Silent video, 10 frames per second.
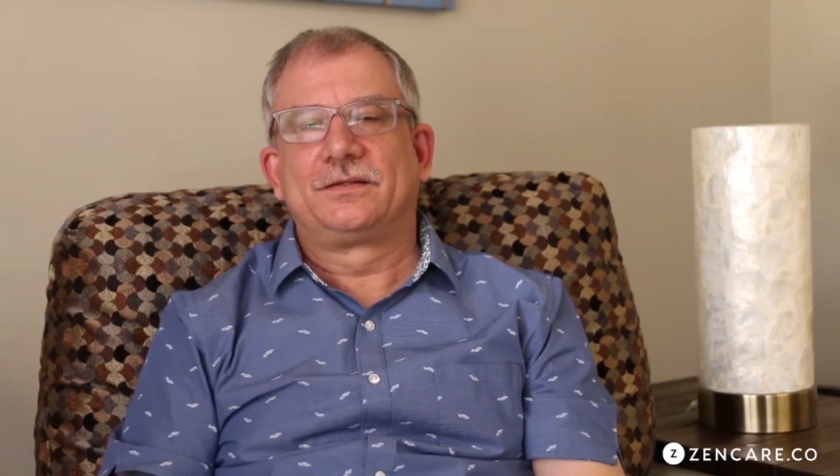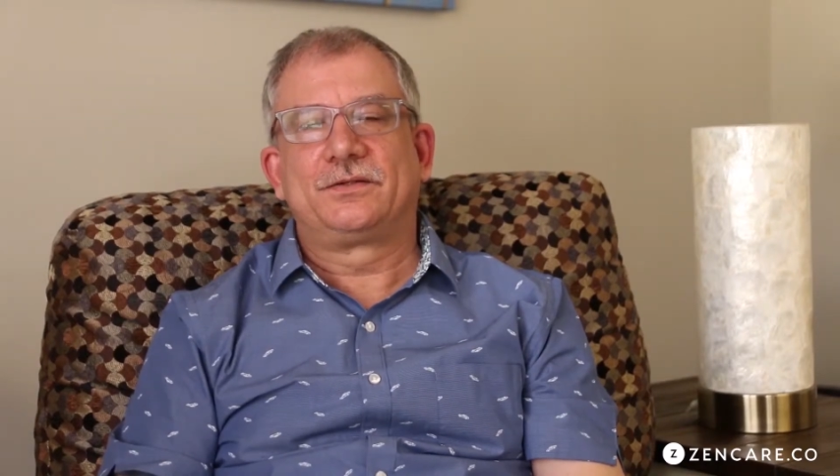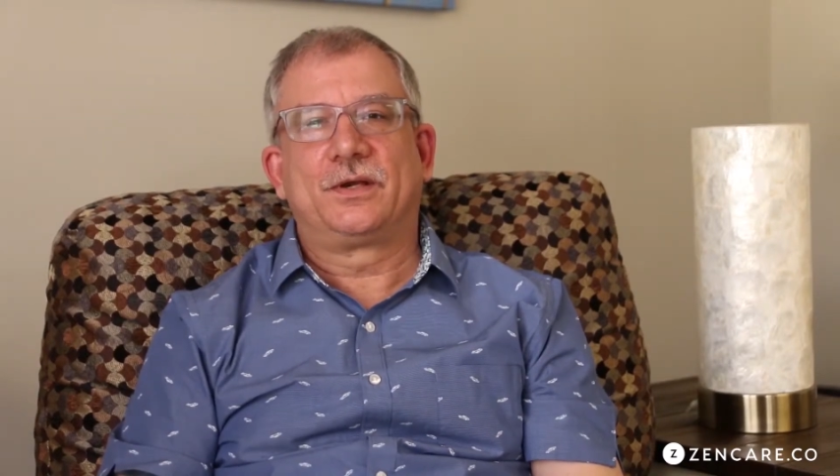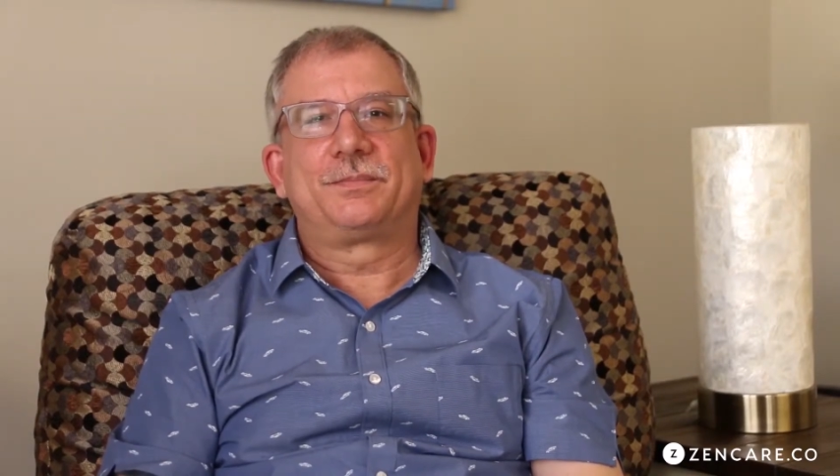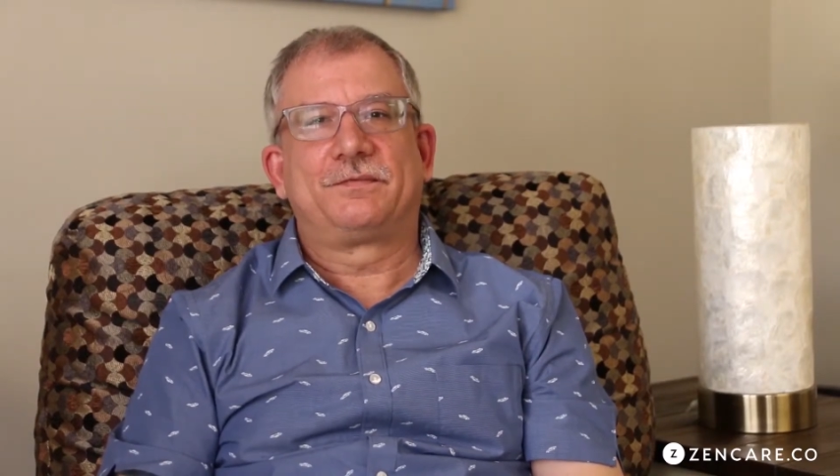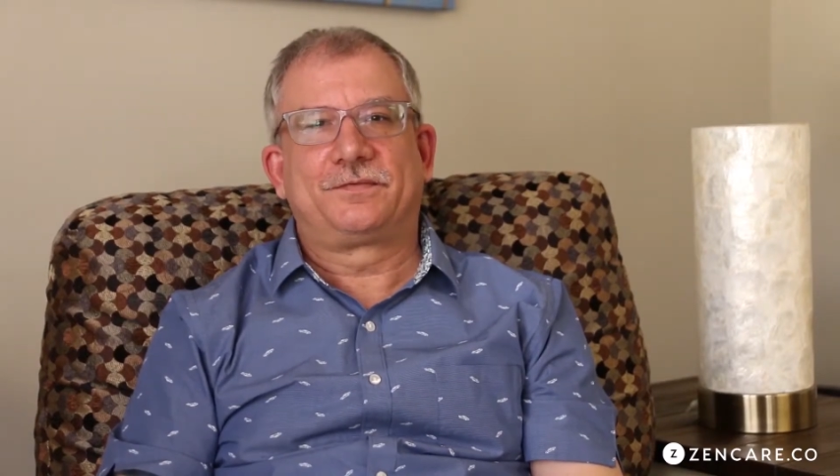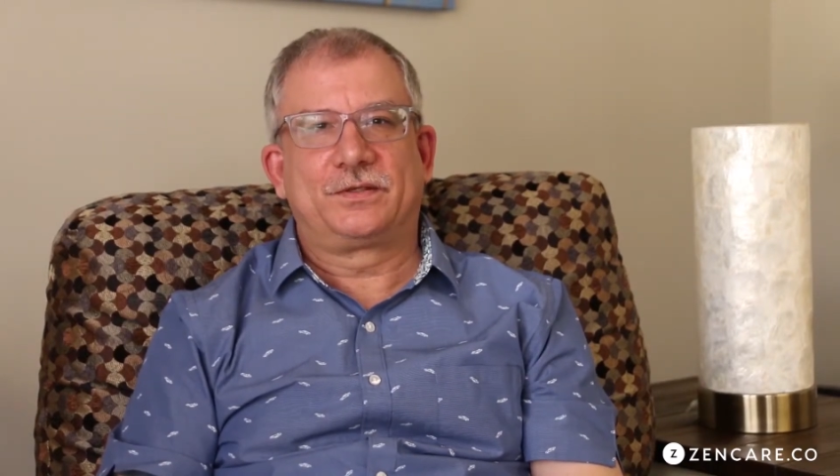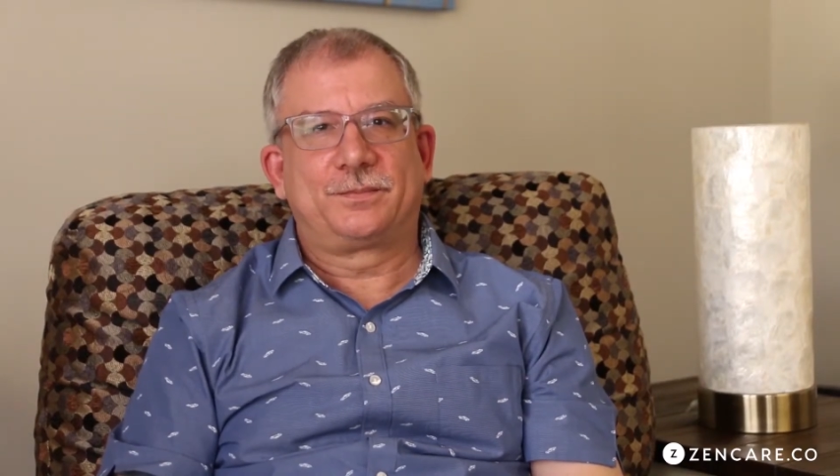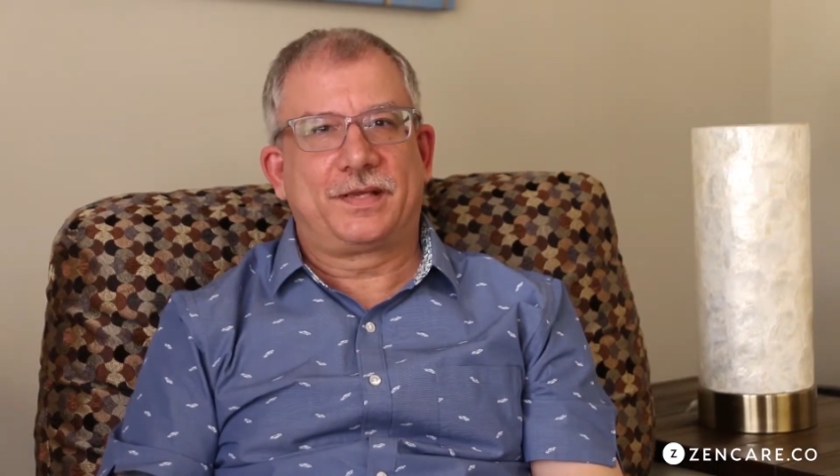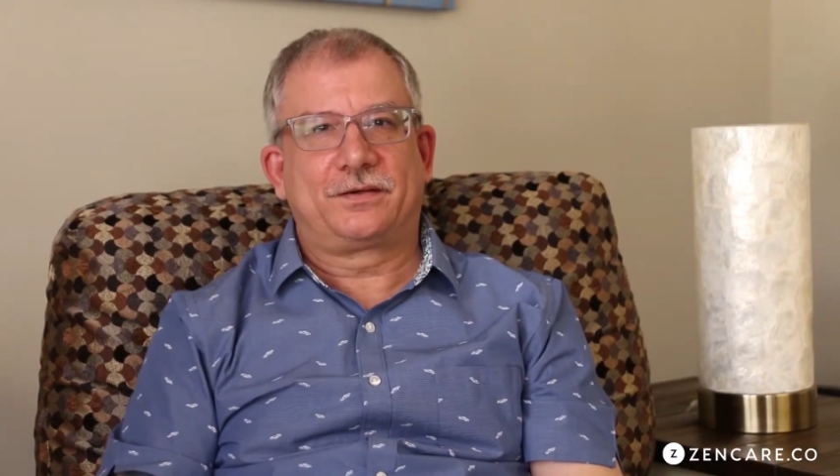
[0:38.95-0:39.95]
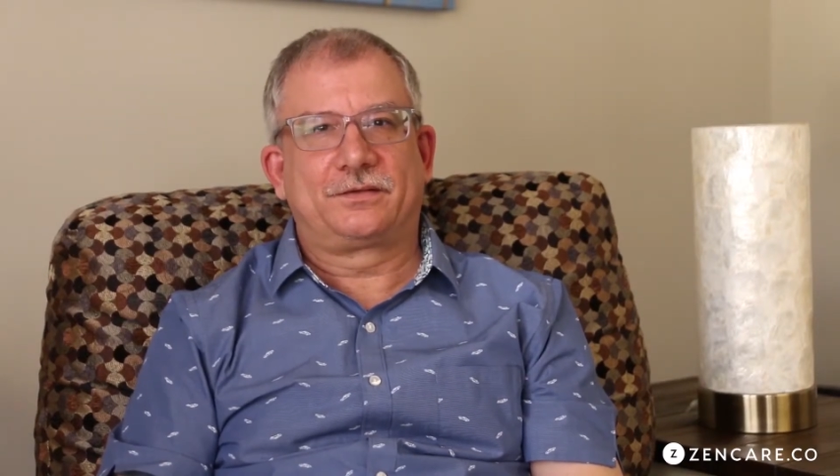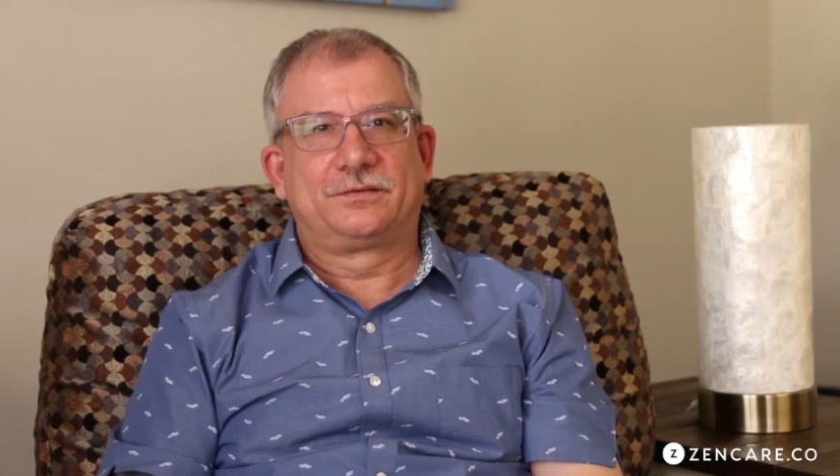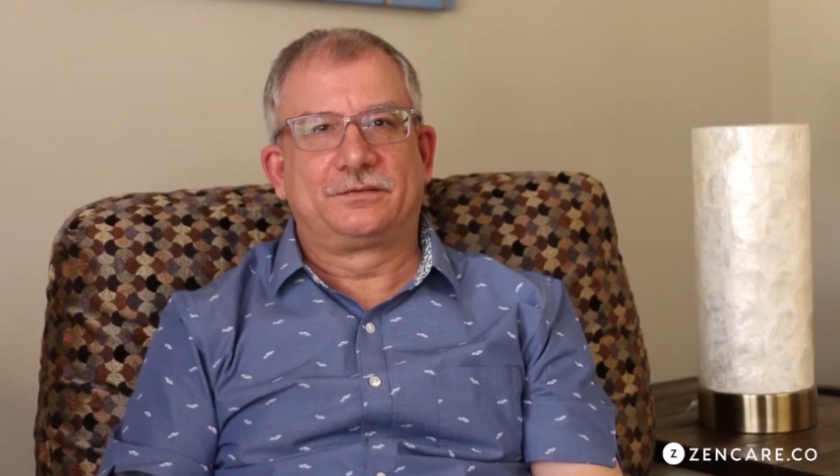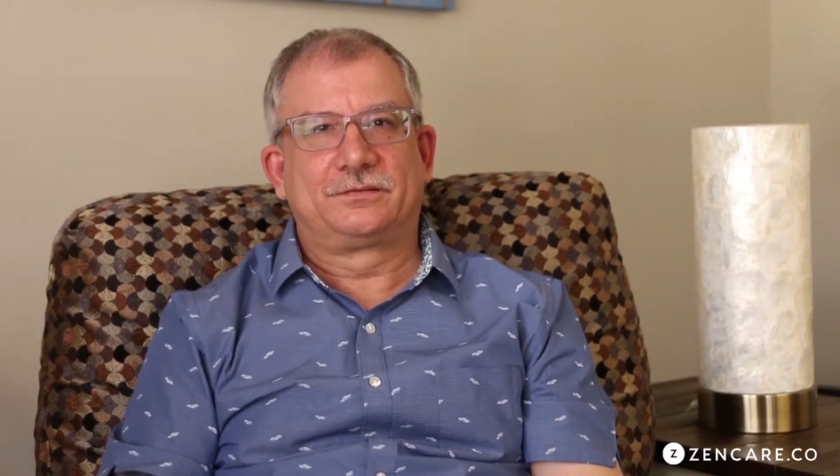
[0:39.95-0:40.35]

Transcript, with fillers: to help them feel better.